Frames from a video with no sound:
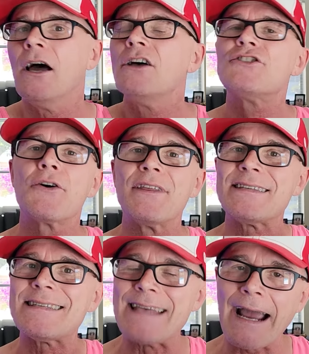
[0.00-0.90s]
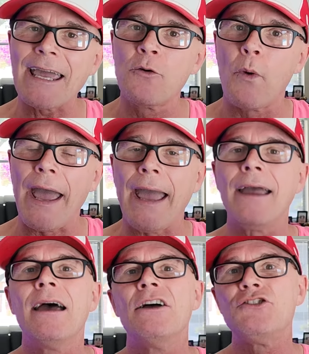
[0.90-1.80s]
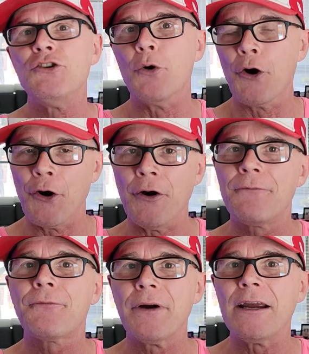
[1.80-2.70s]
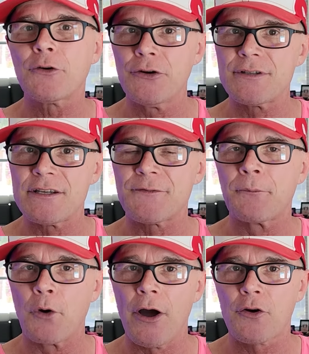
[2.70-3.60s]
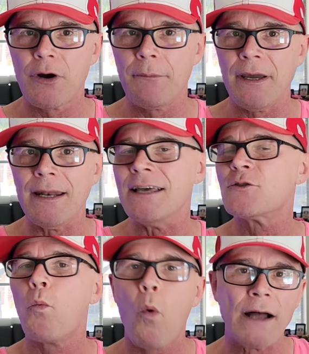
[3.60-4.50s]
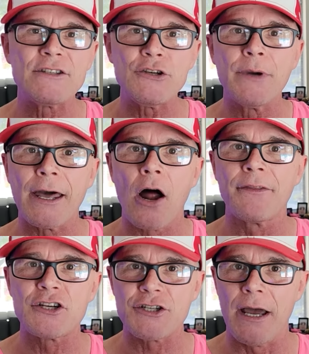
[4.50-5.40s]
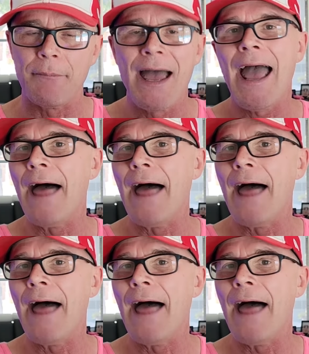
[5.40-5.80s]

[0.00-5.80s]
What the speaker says: So the second way to earn free cruises from Royal Caribbean is once you get on the ship,